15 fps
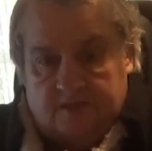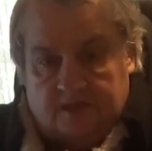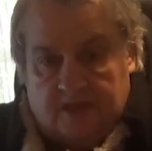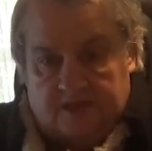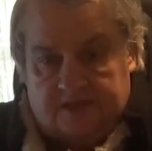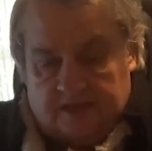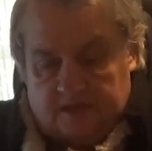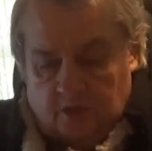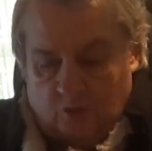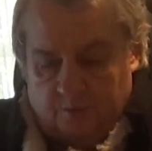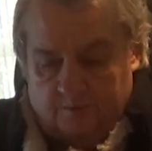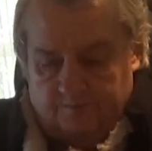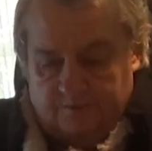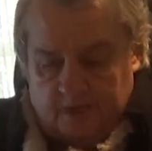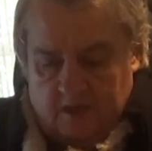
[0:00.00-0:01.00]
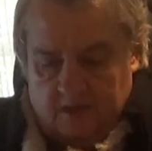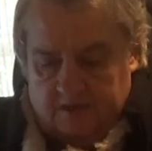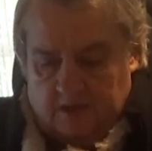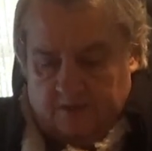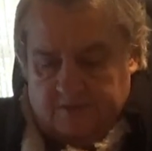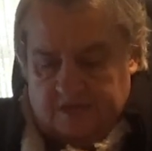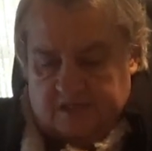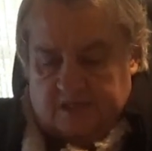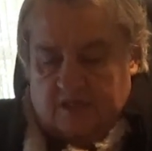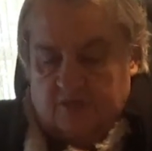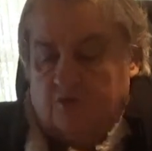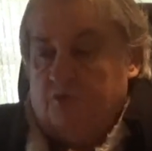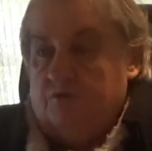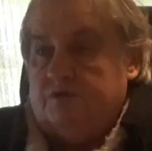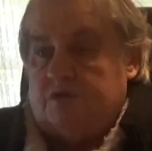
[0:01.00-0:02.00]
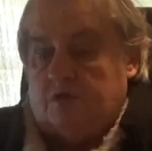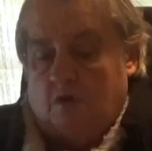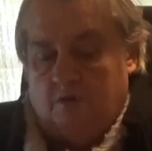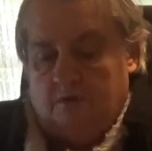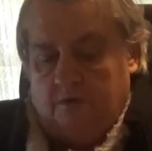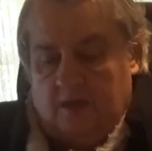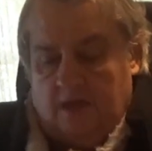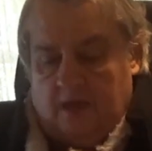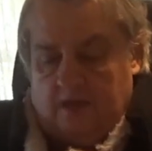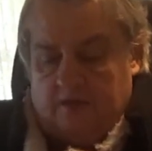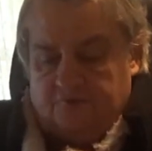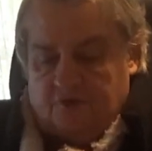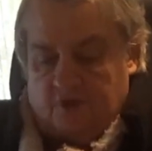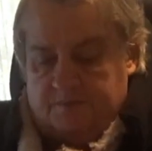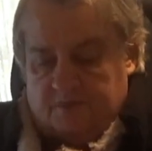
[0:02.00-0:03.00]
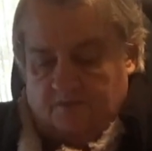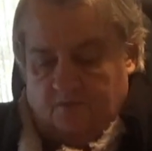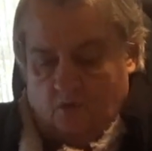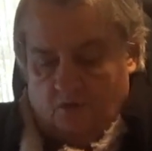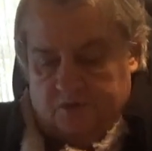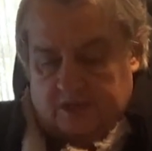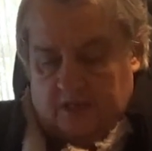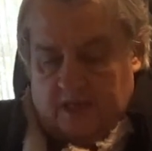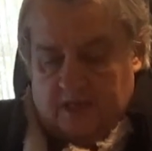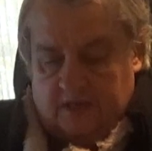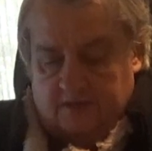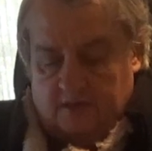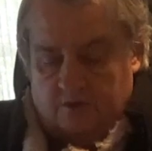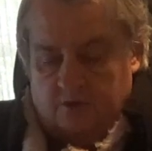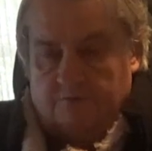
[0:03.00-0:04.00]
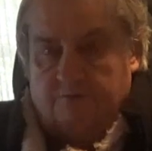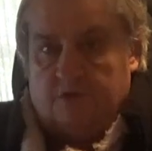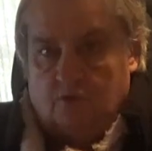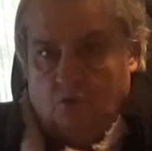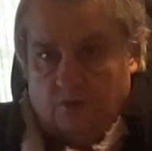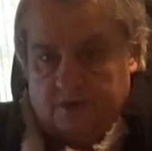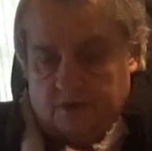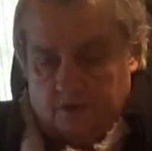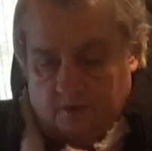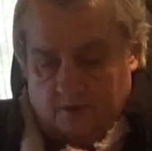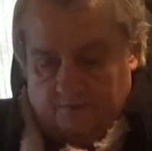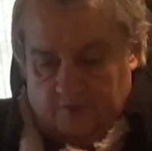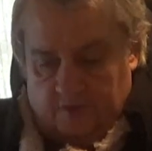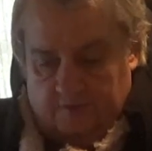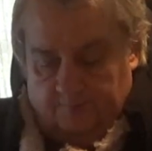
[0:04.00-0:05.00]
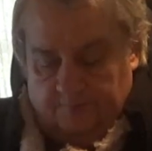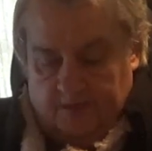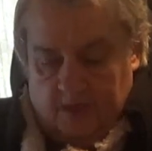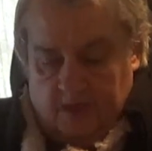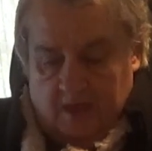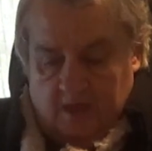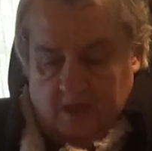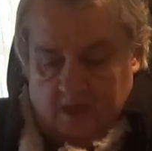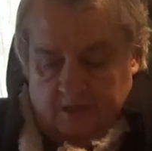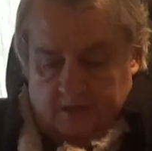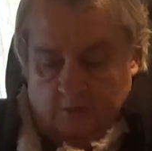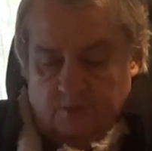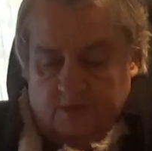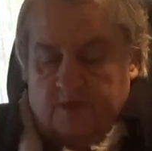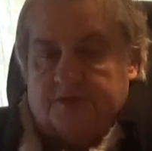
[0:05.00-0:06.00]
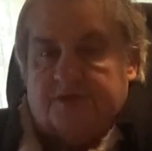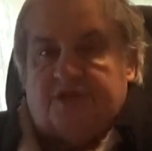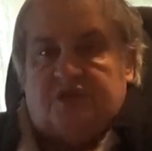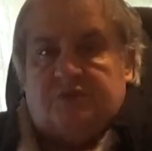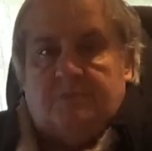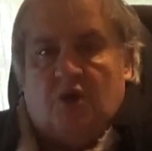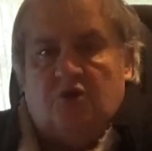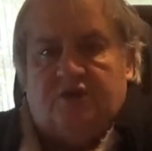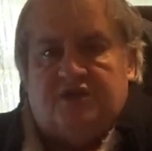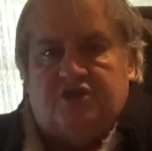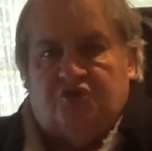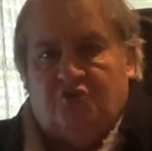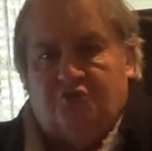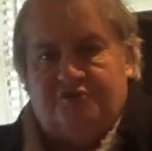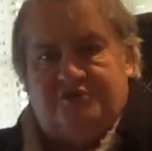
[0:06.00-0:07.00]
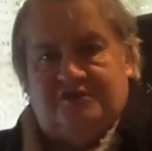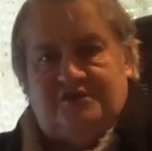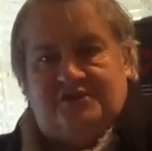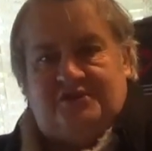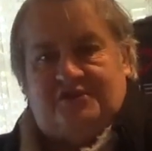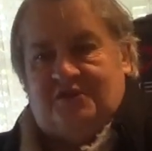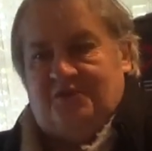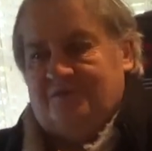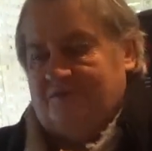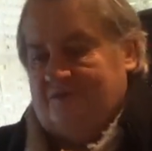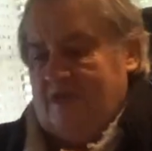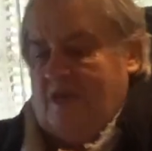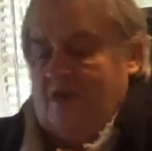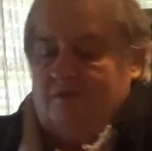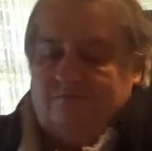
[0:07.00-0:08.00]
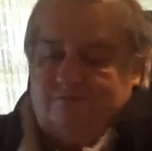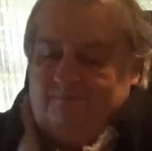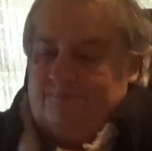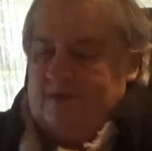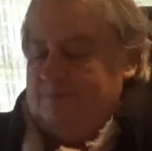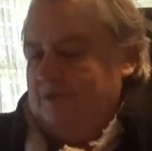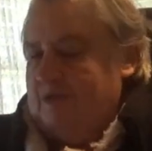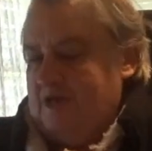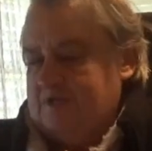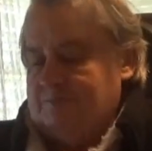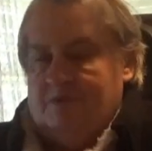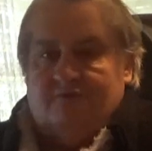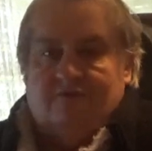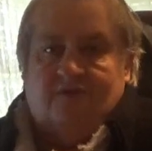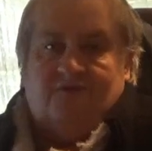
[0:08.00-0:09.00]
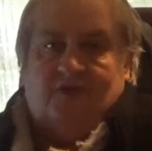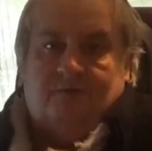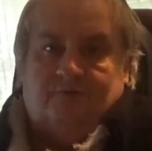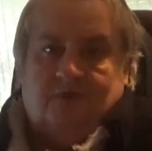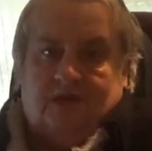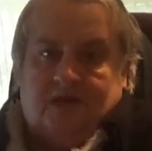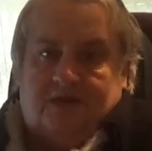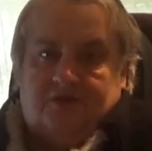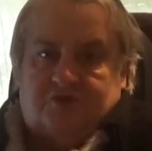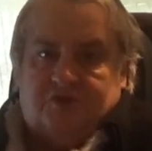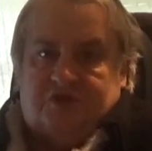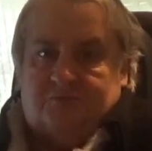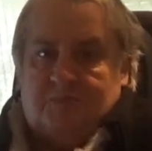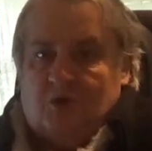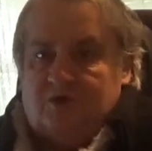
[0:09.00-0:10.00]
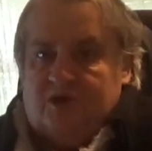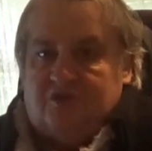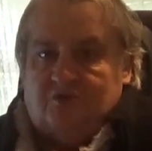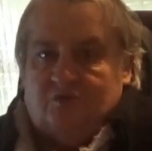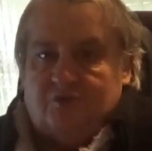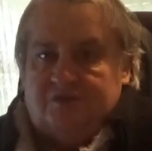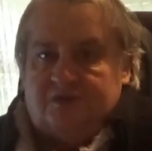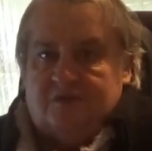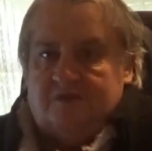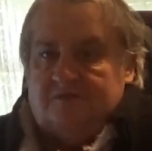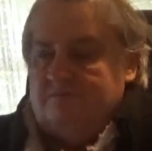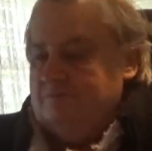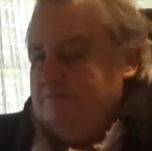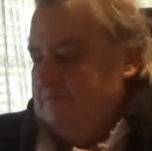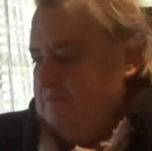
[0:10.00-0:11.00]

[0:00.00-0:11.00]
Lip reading: cassette album. So this is a new song, Dreams of Horseland, a new recording of it. Then we've got a Smokey Dawson song. Now, people ask me if I'm related to Smokey Dawson,